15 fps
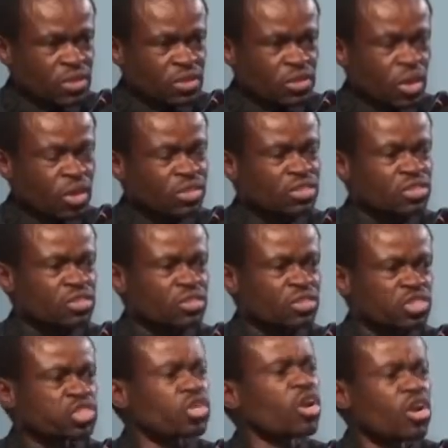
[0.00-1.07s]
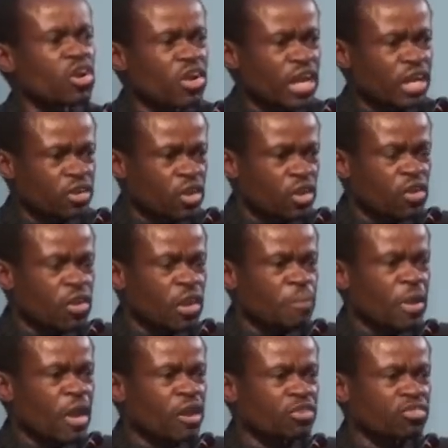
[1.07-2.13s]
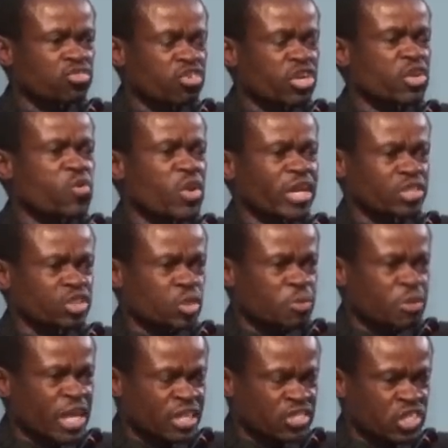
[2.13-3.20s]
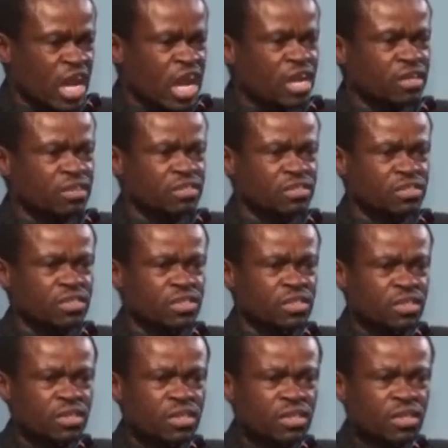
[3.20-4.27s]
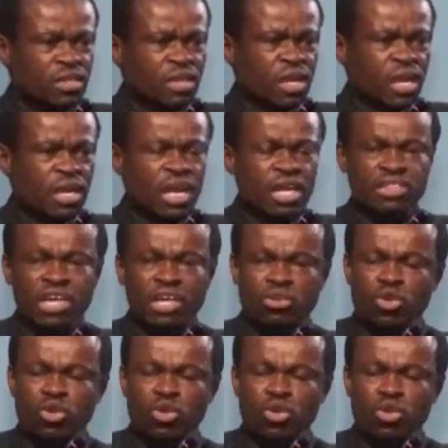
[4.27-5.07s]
Not so long ago, about 3 weeks to be exact, another